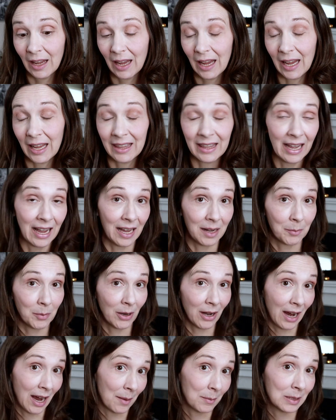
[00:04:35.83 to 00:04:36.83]
And that
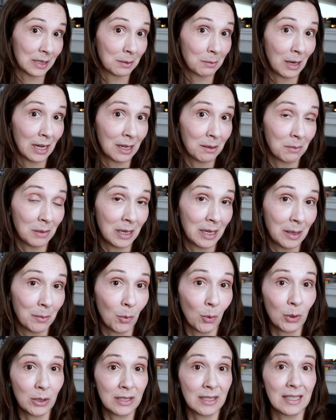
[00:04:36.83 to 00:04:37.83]
perhaps made me
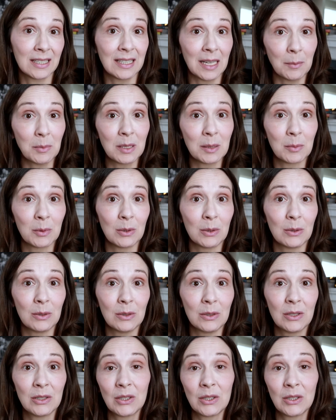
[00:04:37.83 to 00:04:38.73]
more susceptible